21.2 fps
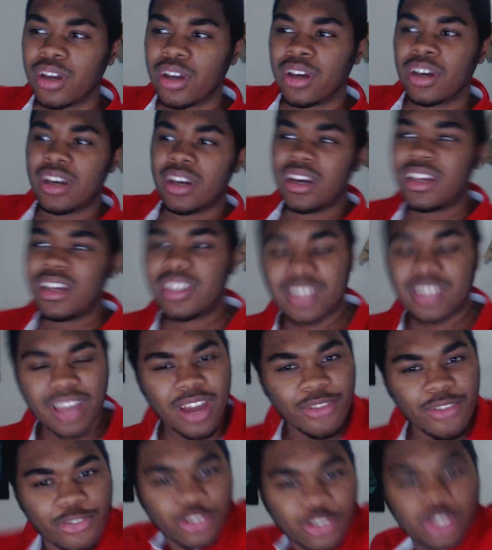it's
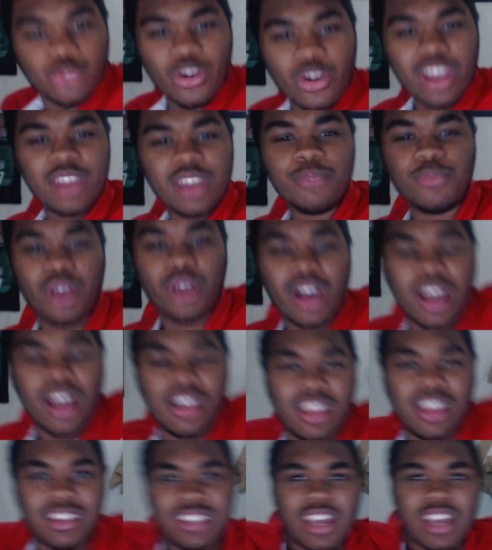kind of frustrating, but I
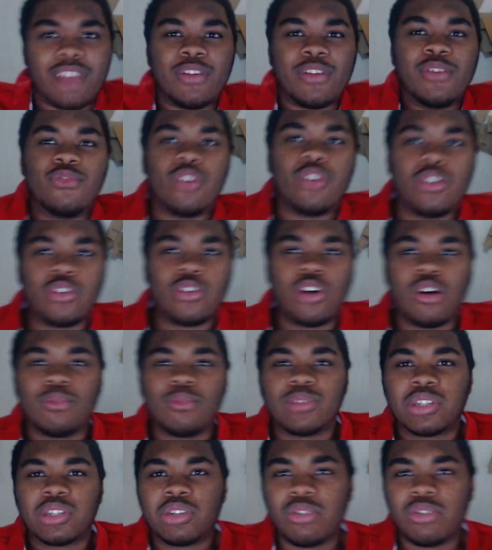guess every run
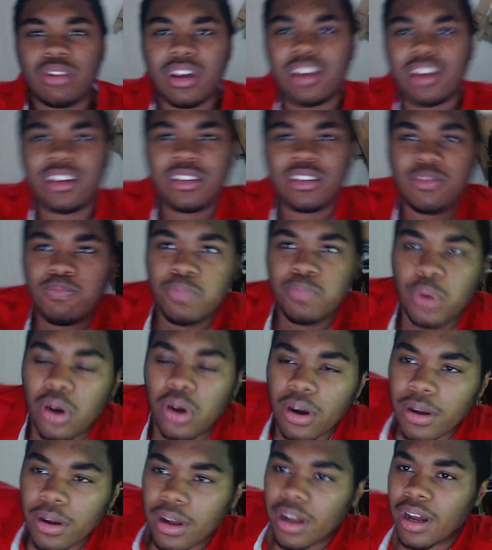comes to an end.
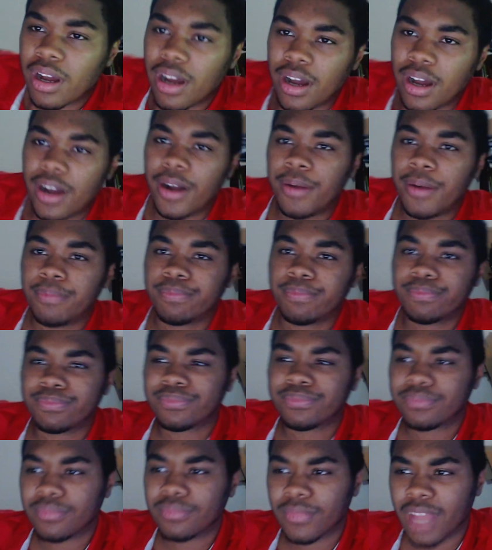But
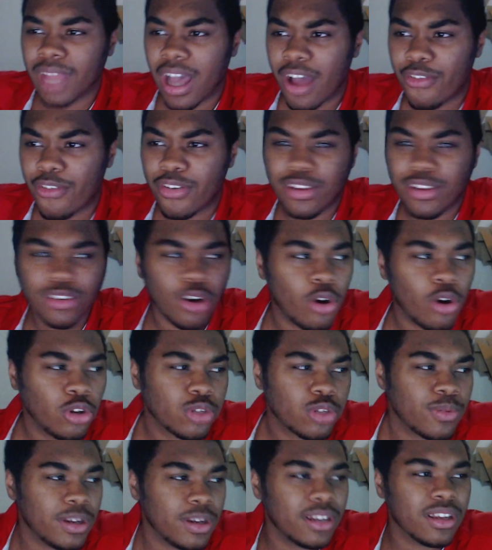I think
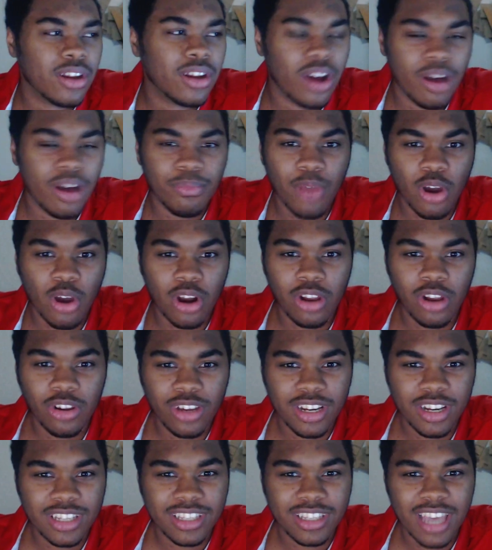ultimately, you know, I'm not going to
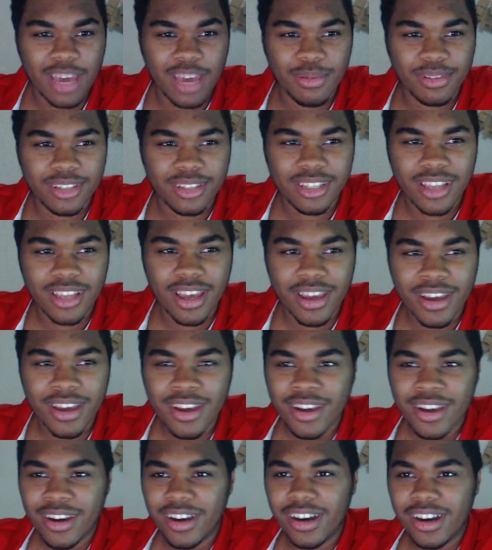look at this game and say
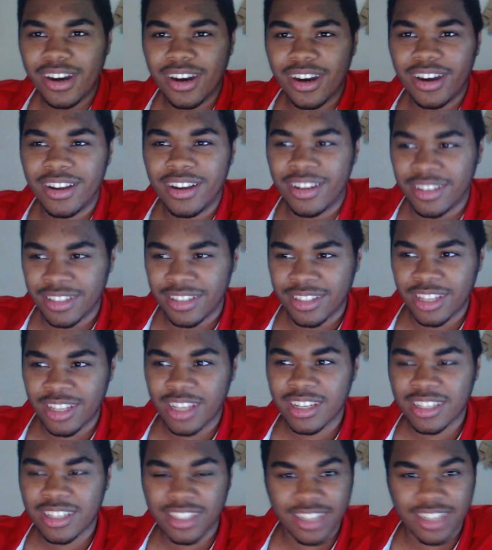this
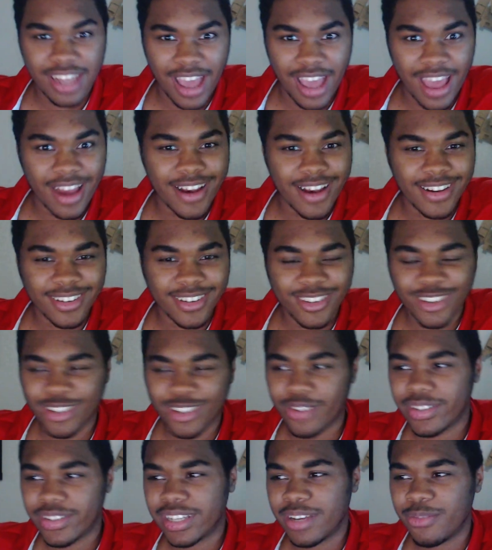is the end, because
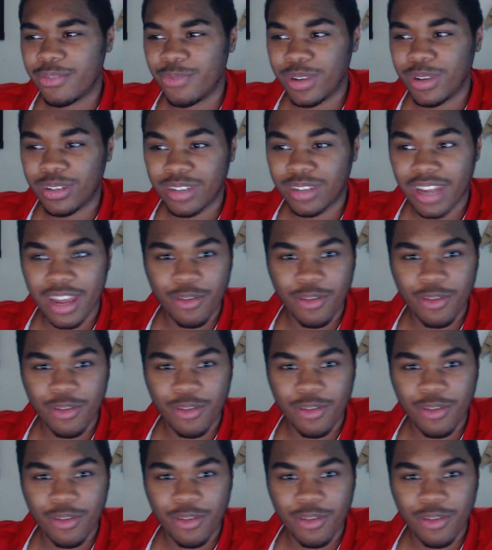obviously today we